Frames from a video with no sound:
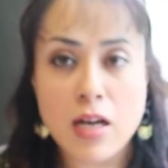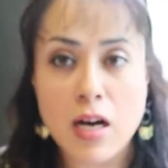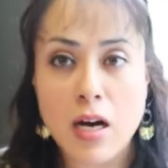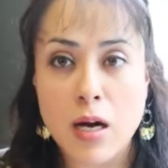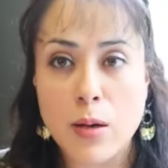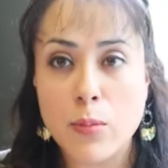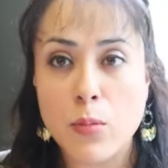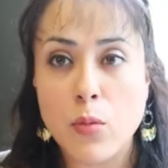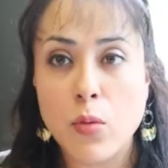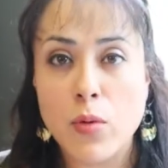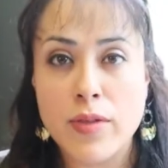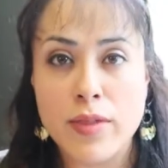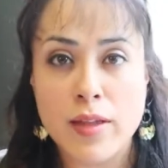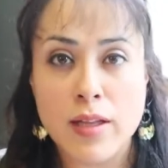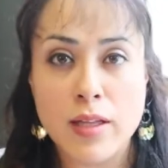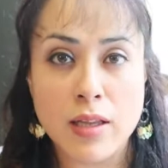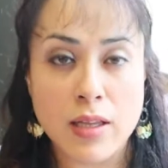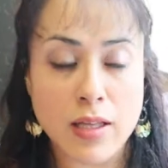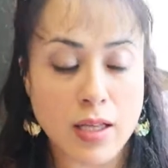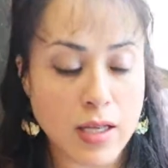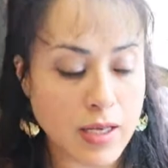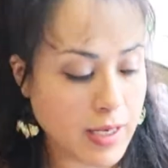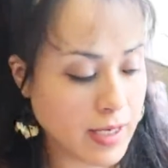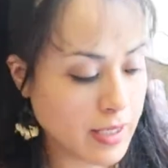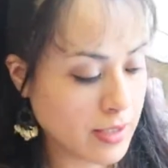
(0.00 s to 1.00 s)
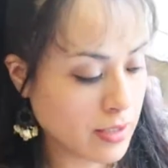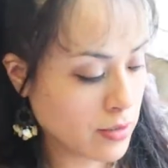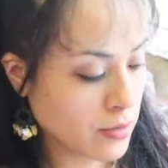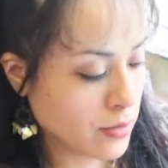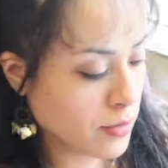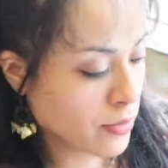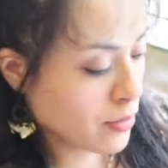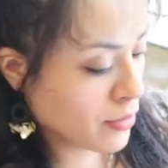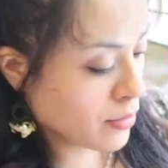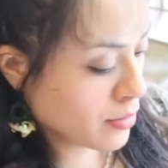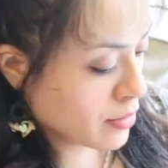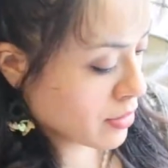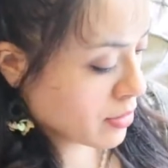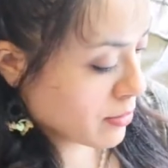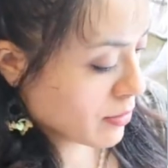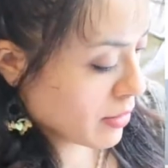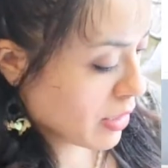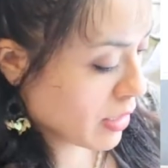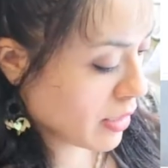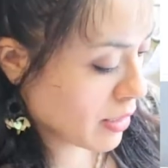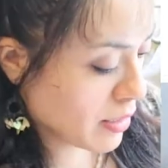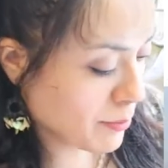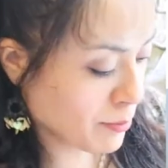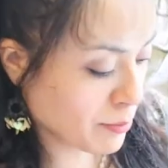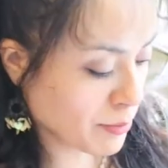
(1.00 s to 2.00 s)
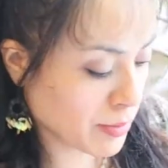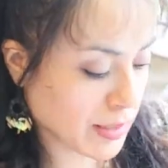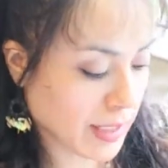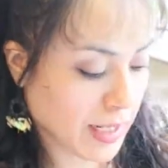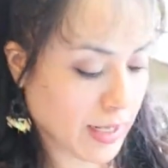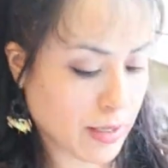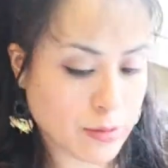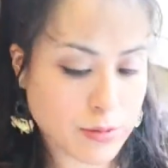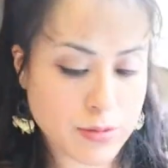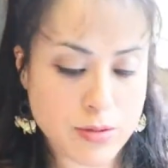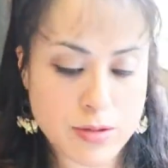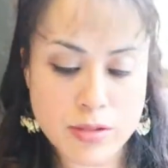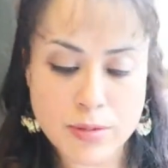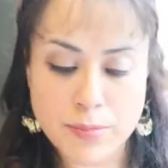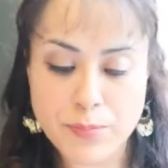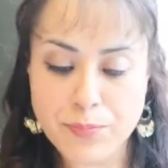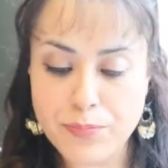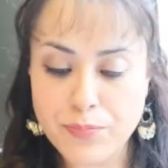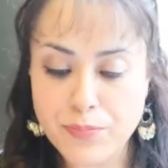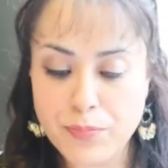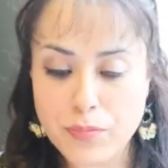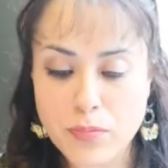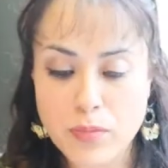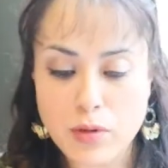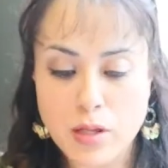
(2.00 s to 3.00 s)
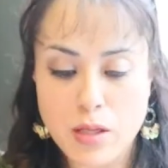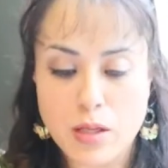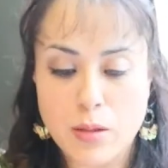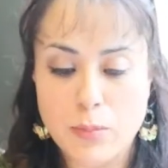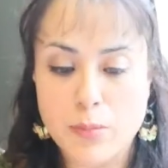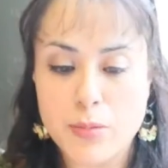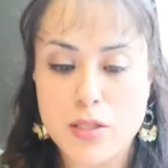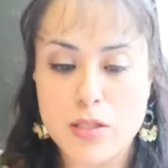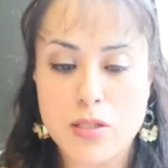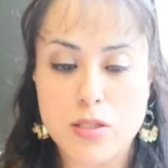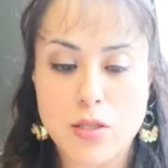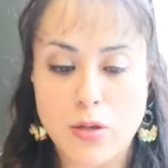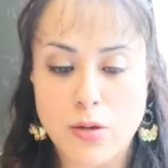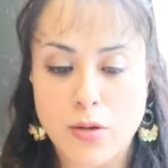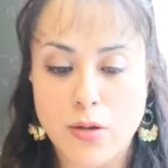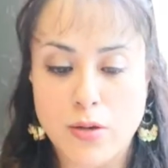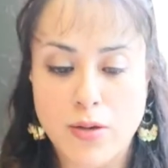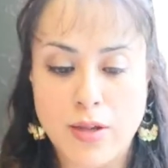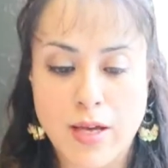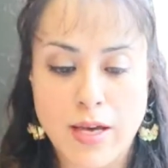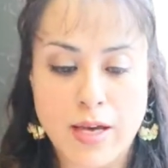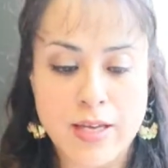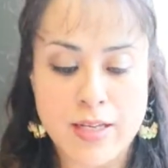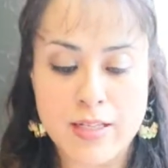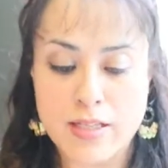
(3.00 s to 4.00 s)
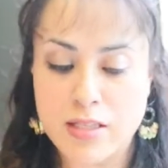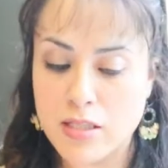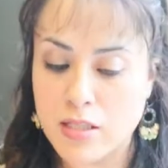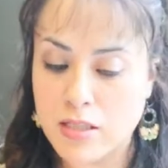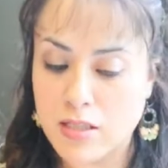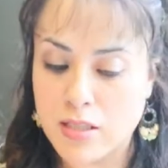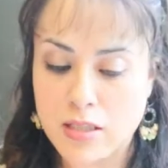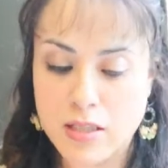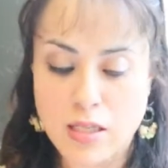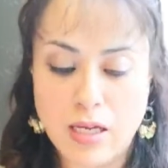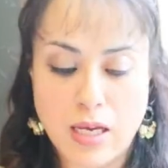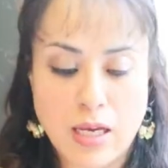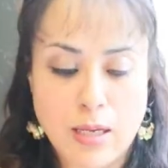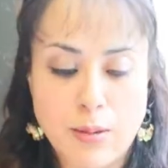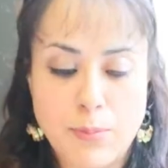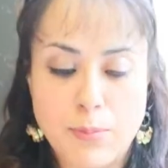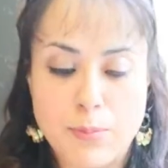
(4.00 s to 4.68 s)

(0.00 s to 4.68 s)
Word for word: come with an inner uh, blouse. Let me show you that. It's just a